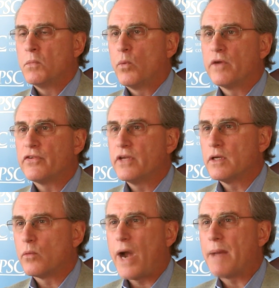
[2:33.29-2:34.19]
We have seen a
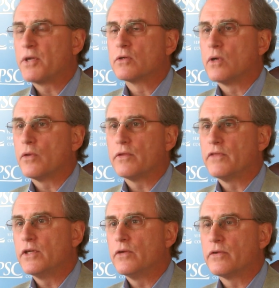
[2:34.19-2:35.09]
rapid growth of
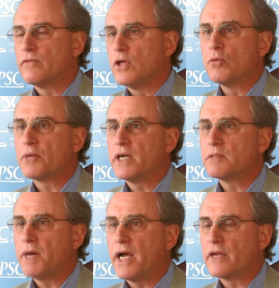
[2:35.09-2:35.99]
the use of low-price
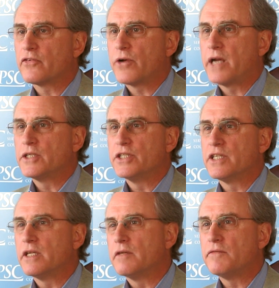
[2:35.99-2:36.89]
buying strategies in
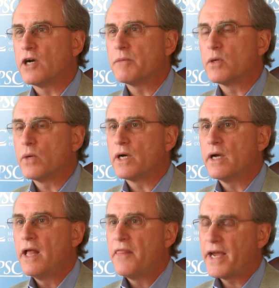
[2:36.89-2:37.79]
an environment where
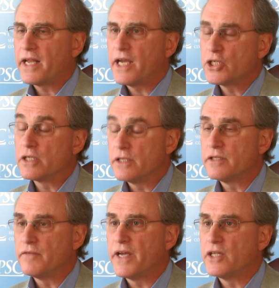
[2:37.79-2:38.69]
that could actually
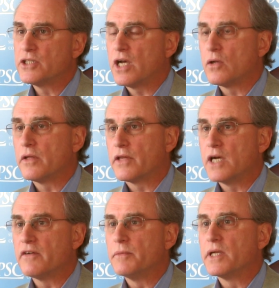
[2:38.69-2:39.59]
disadvantage not only the
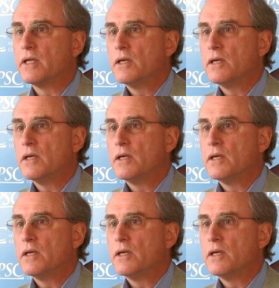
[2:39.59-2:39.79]
government,